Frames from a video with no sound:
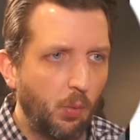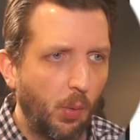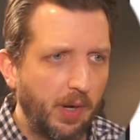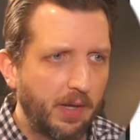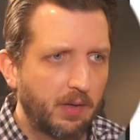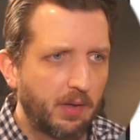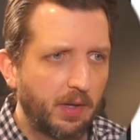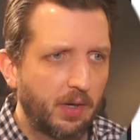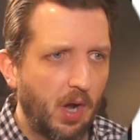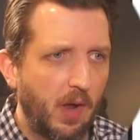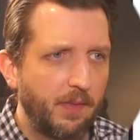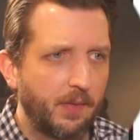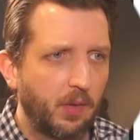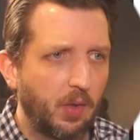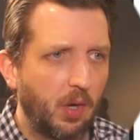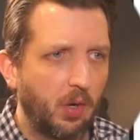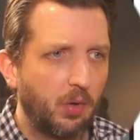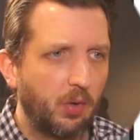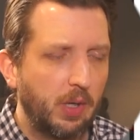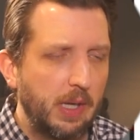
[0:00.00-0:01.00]
You want to click on the
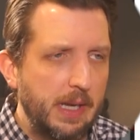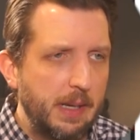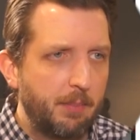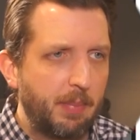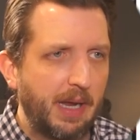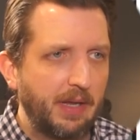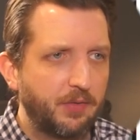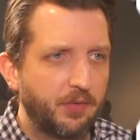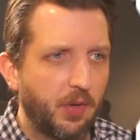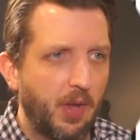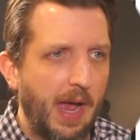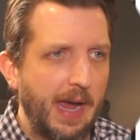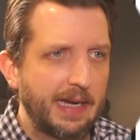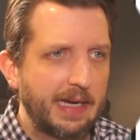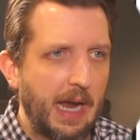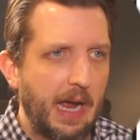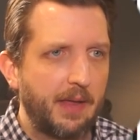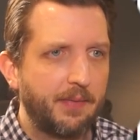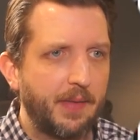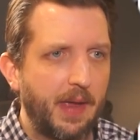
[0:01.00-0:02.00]
little pencil
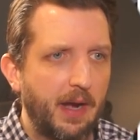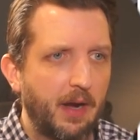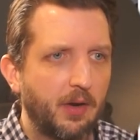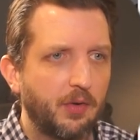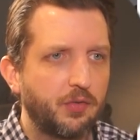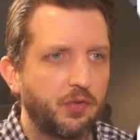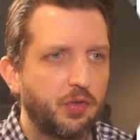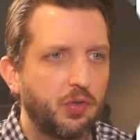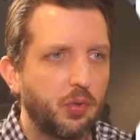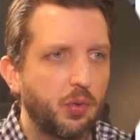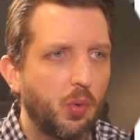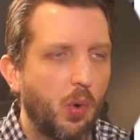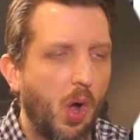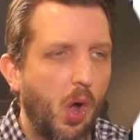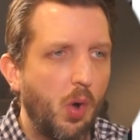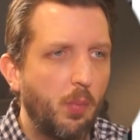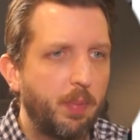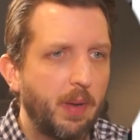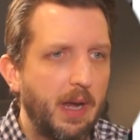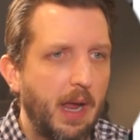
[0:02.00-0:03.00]
icon there to
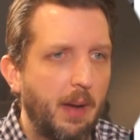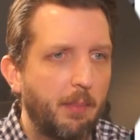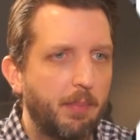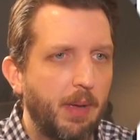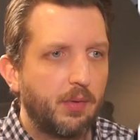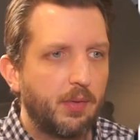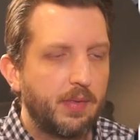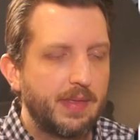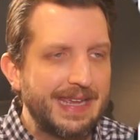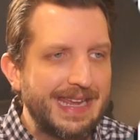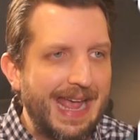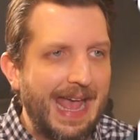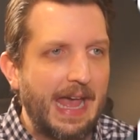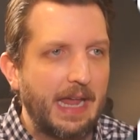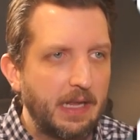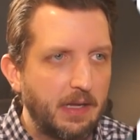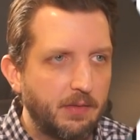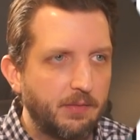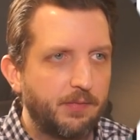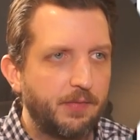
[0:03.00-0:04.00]
open up the
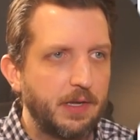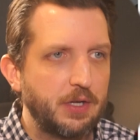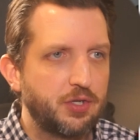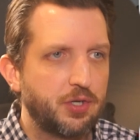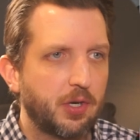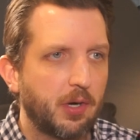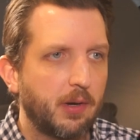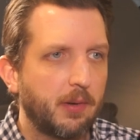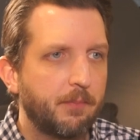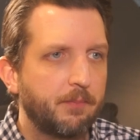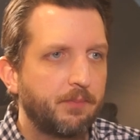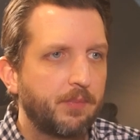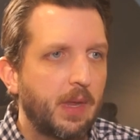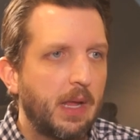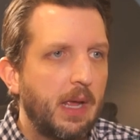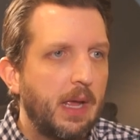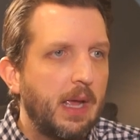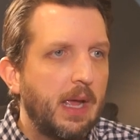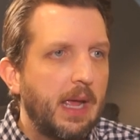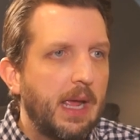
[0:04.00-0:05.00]
edit feature.
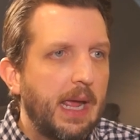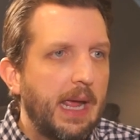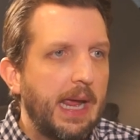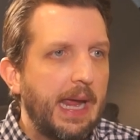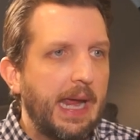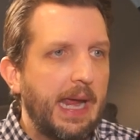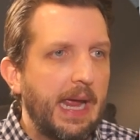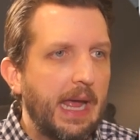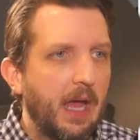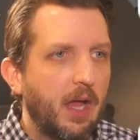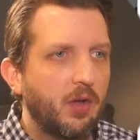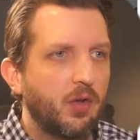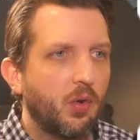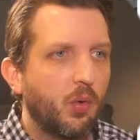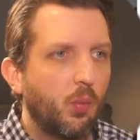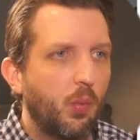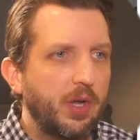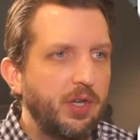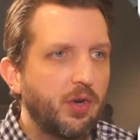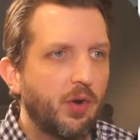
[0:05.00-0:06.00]
And
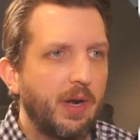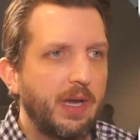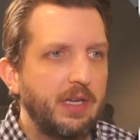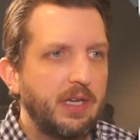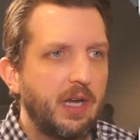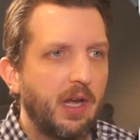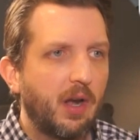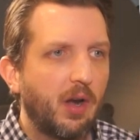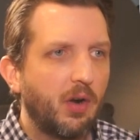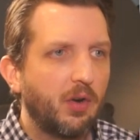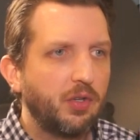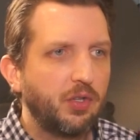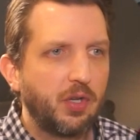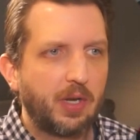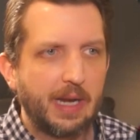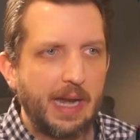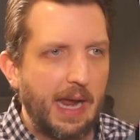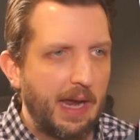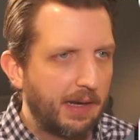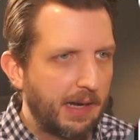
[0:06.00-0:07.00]
when you're in here,
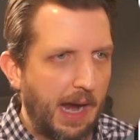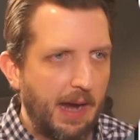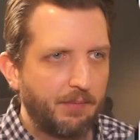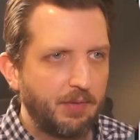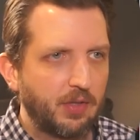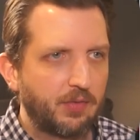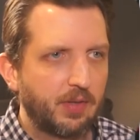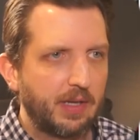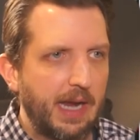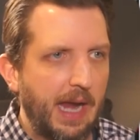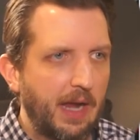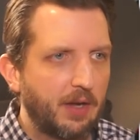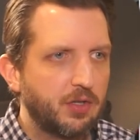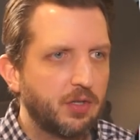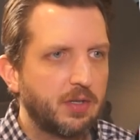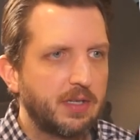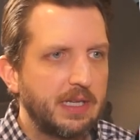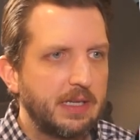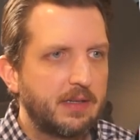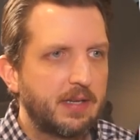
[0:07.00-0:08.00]
you can add obviously add
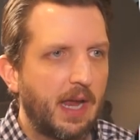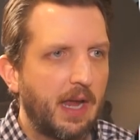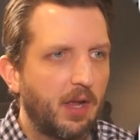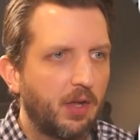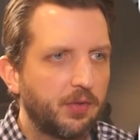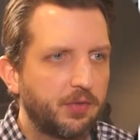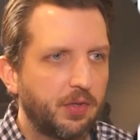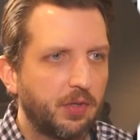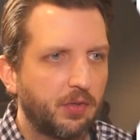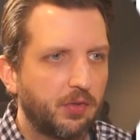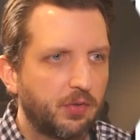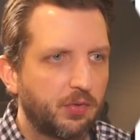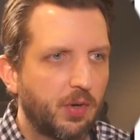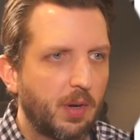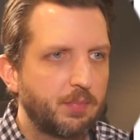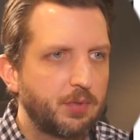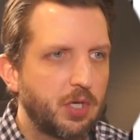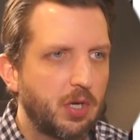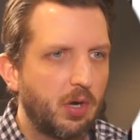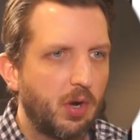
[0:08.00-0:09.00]
your details, your
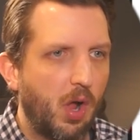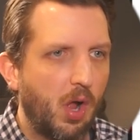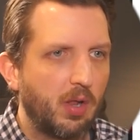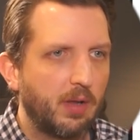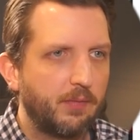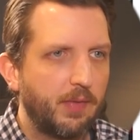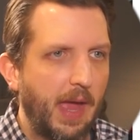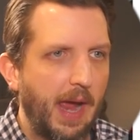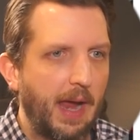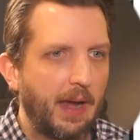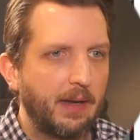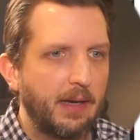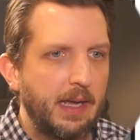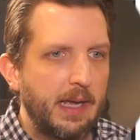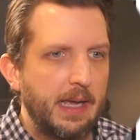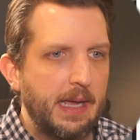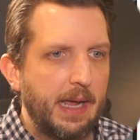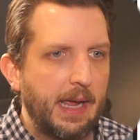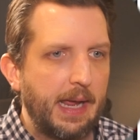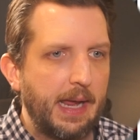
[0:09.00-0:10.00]
description and all of that.
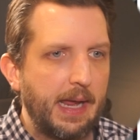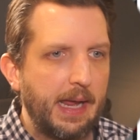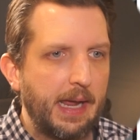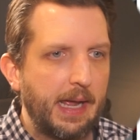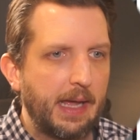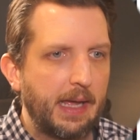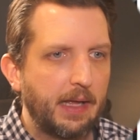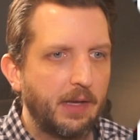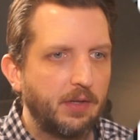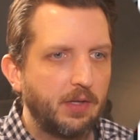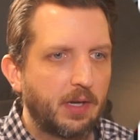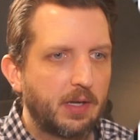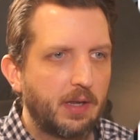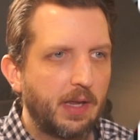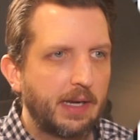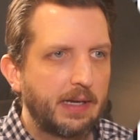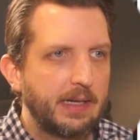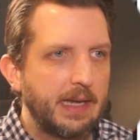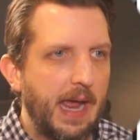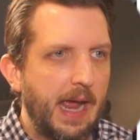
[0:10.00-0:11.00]
And you
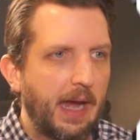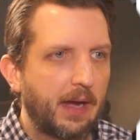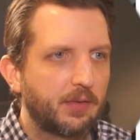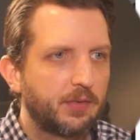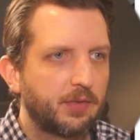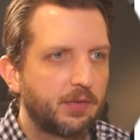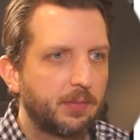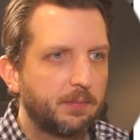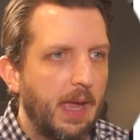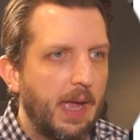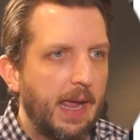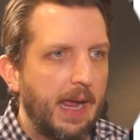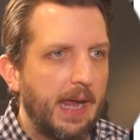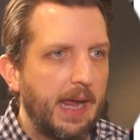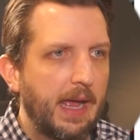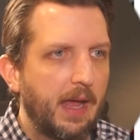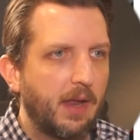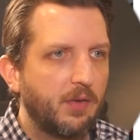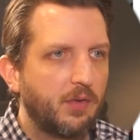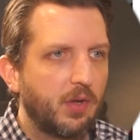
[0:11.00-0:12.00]
click next.
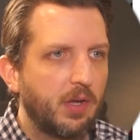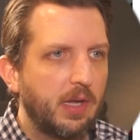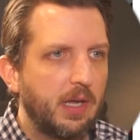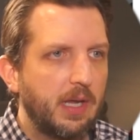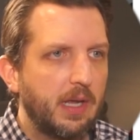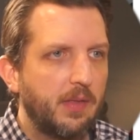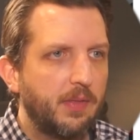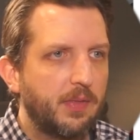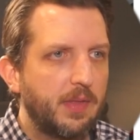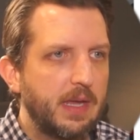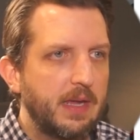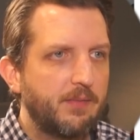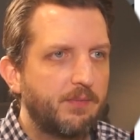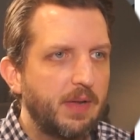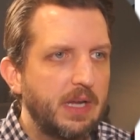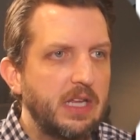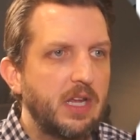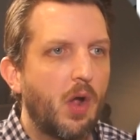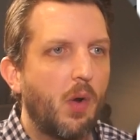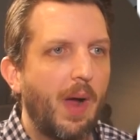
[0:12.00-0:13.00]
And in the
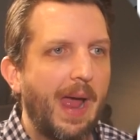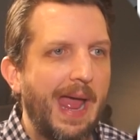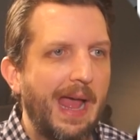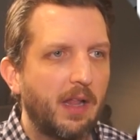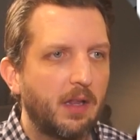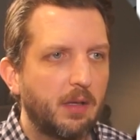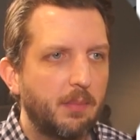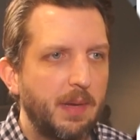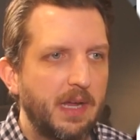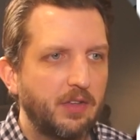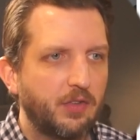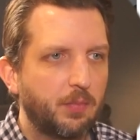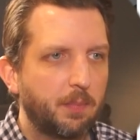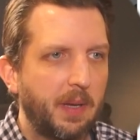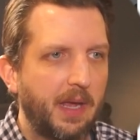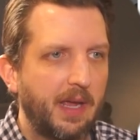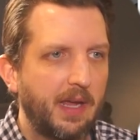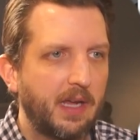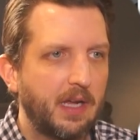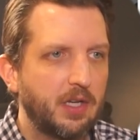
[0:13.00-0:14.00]
video elements
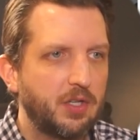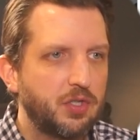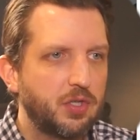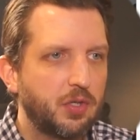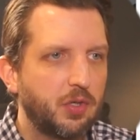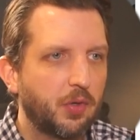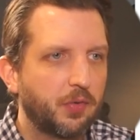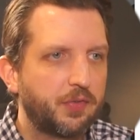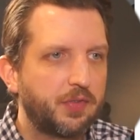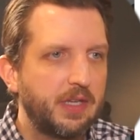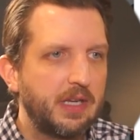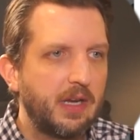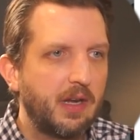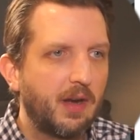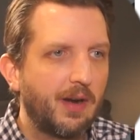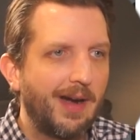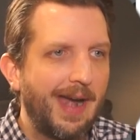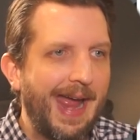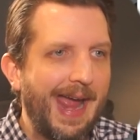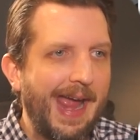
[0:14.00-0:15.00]
page, you'll see
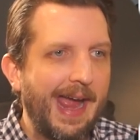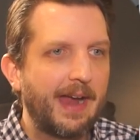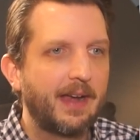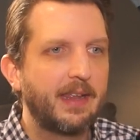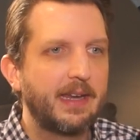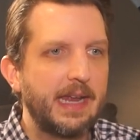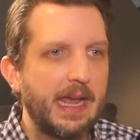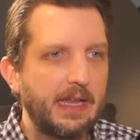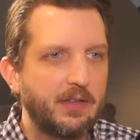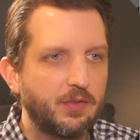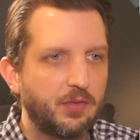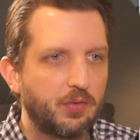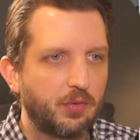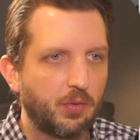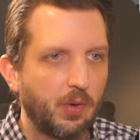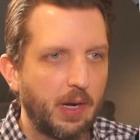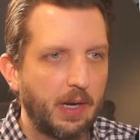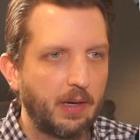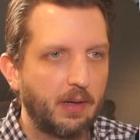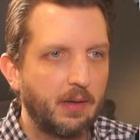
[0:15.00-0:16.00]
here add an end
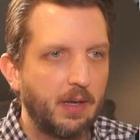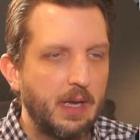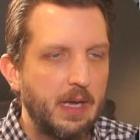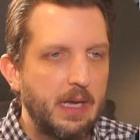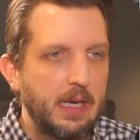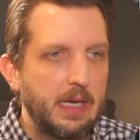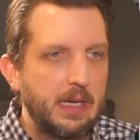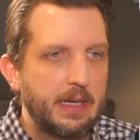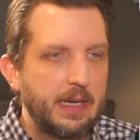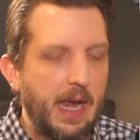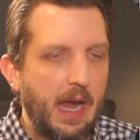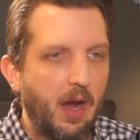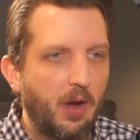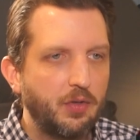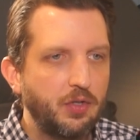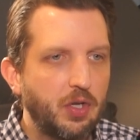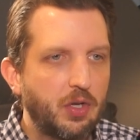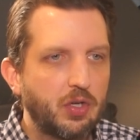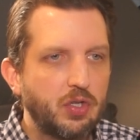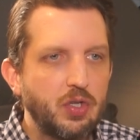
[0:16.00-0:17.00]
screen.
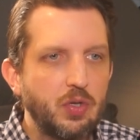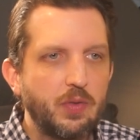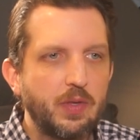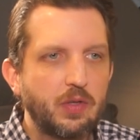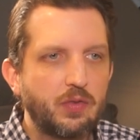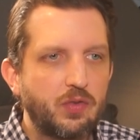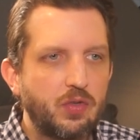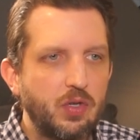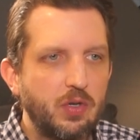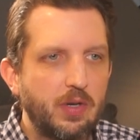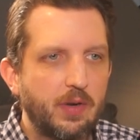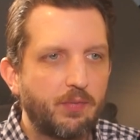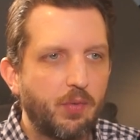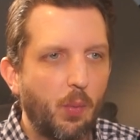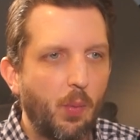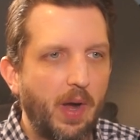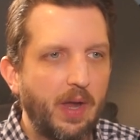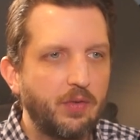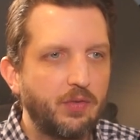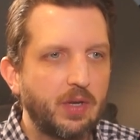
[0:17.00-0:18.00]
Now, you could do this two
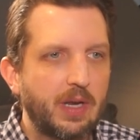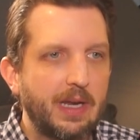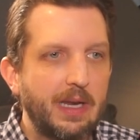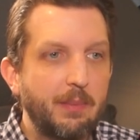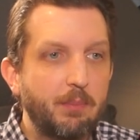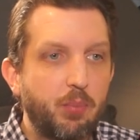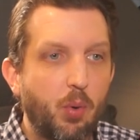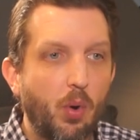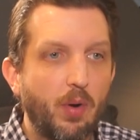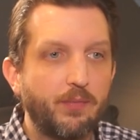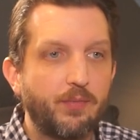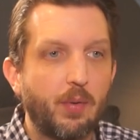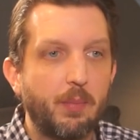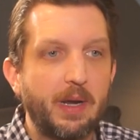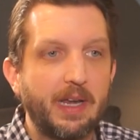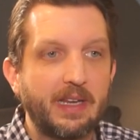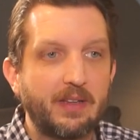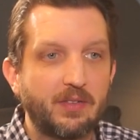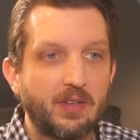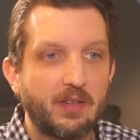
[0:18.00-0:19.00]
different ways. You can import
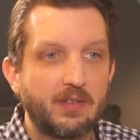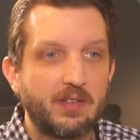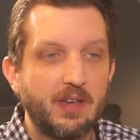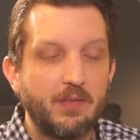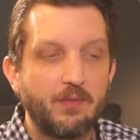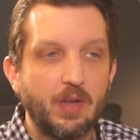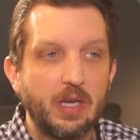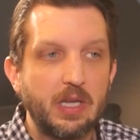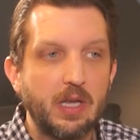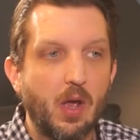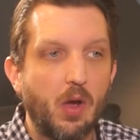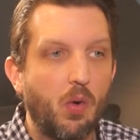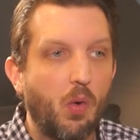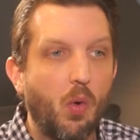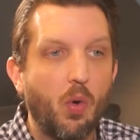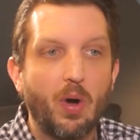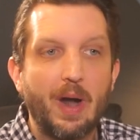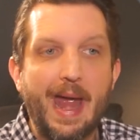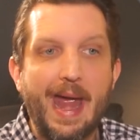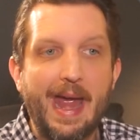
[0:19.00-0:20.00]
from an existing video
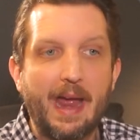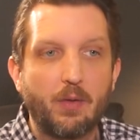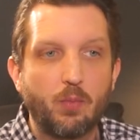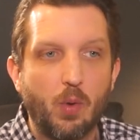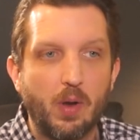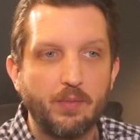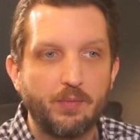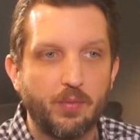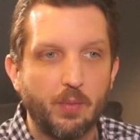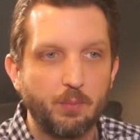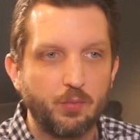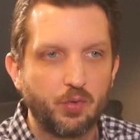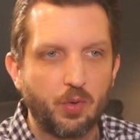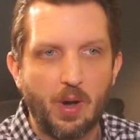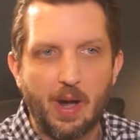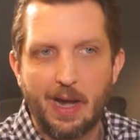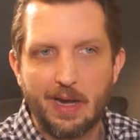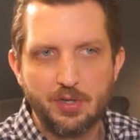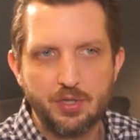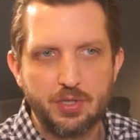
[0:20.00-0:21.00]
or add one from
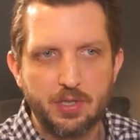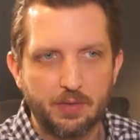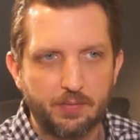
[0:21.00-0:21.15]
scratch.